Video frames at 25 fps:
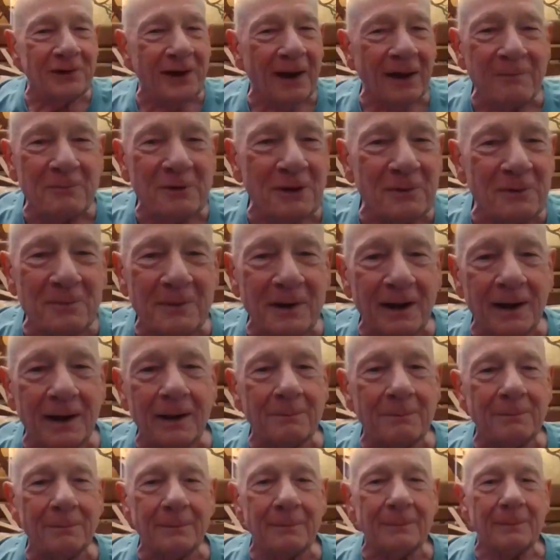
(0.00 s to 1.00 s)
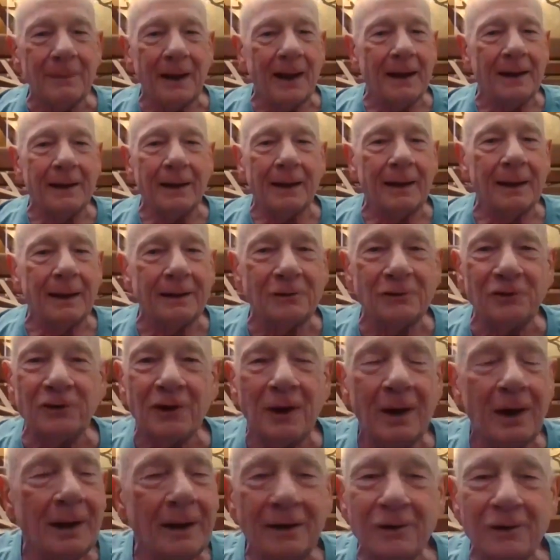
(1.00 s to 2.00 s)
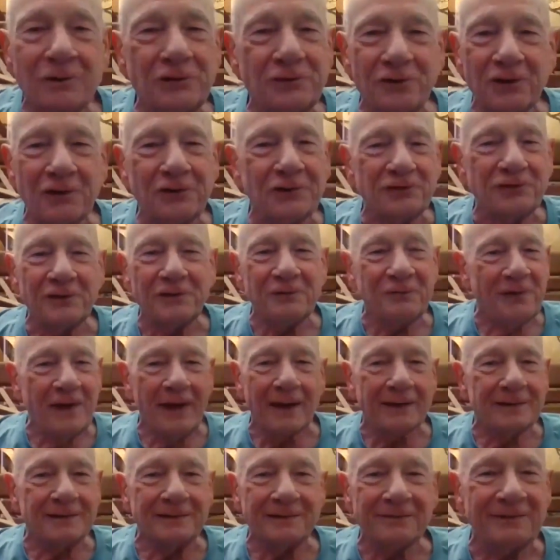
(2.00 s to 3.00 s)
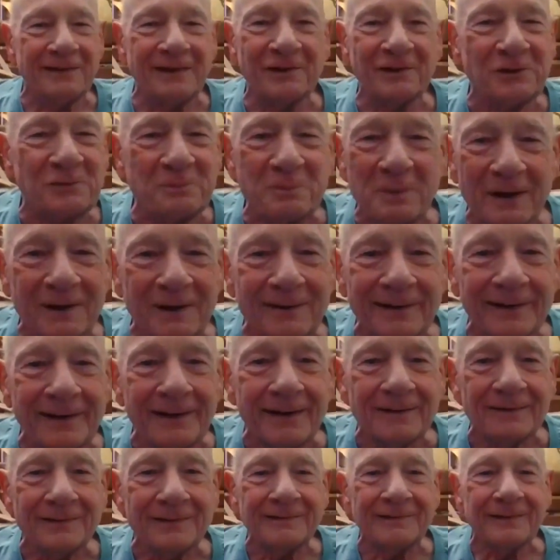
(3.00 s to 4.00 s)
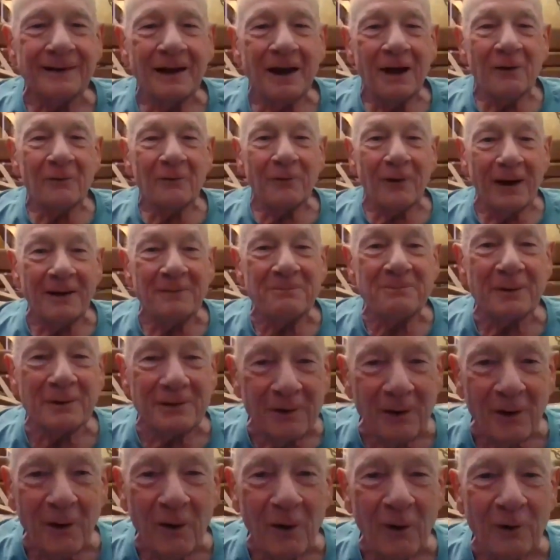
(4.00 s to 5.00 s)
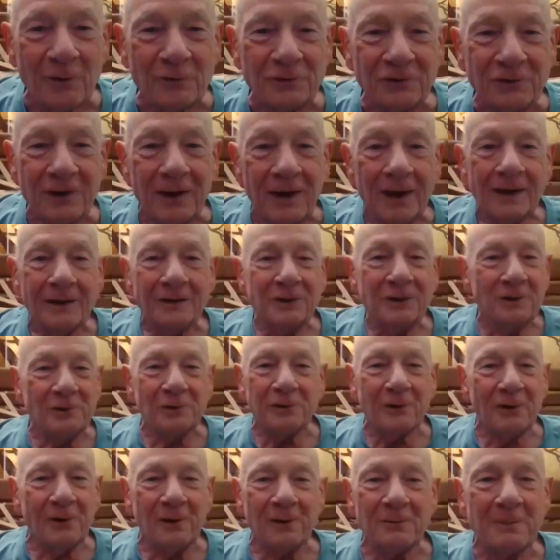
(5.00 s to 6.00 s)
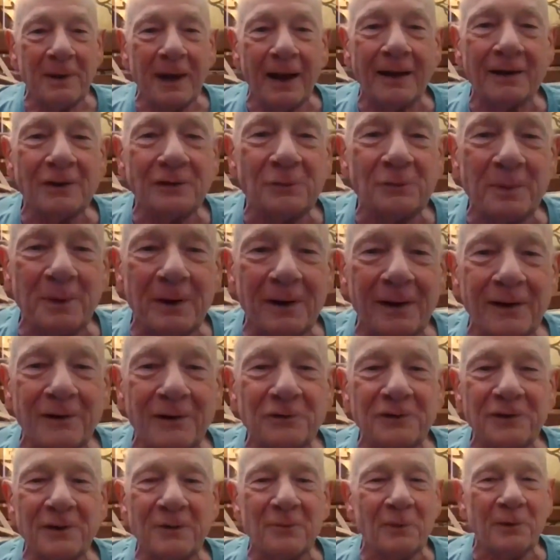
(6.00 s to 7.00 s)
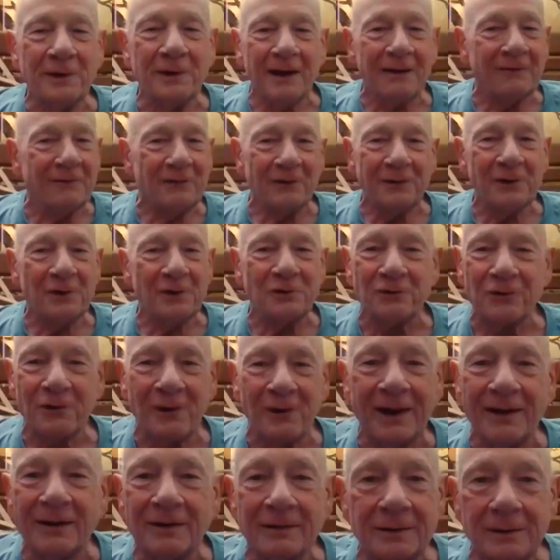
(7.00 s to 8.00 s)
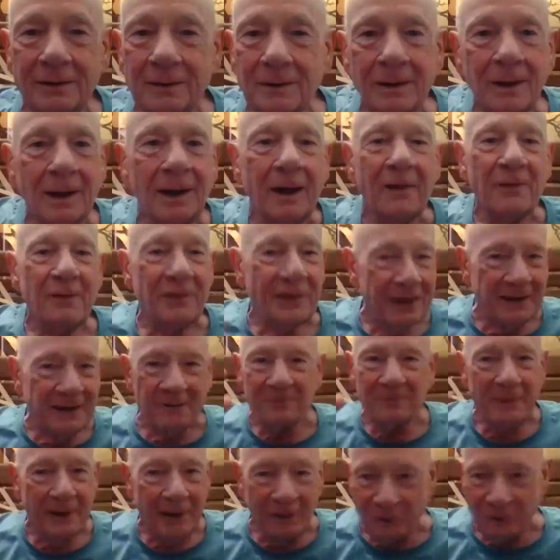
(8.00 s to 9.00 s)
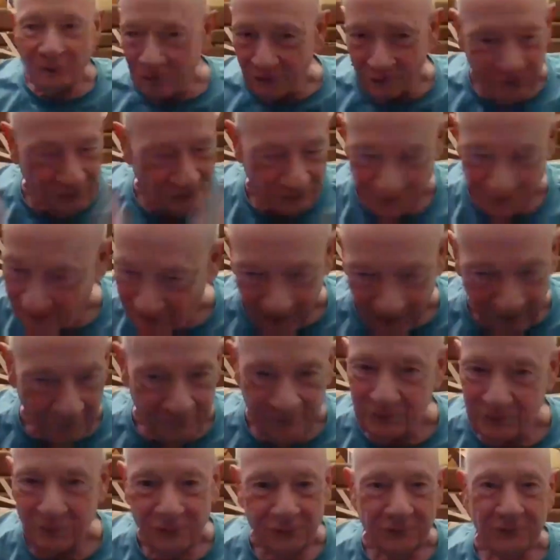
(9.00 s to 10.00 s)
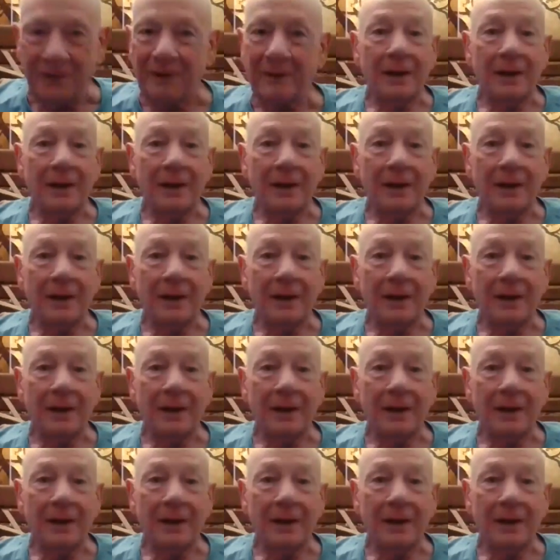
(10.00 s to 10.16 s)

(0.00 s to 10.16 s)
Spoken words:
the time you're my age, it's just a fact of experience, right? Because you learn by experience that whenever you're trying to think about yourself,